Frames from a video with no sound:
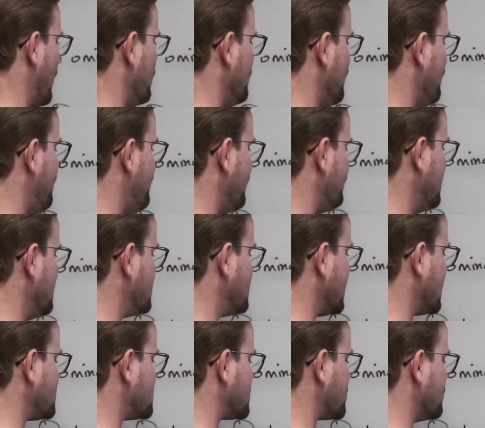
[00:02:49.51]
would be
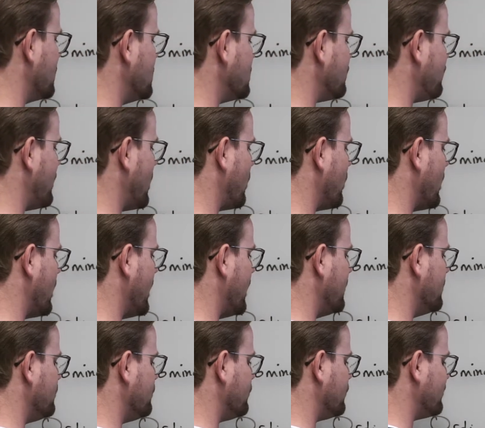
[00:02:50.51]
56 degrees
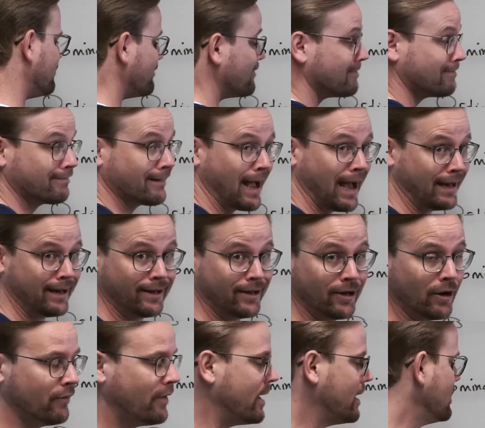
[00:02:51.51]
Fahrenheit. I didn't
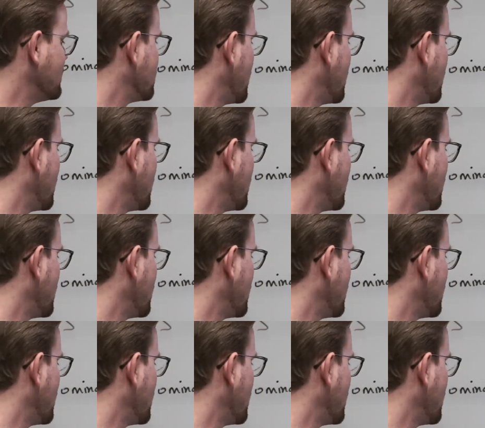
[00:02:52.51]
know that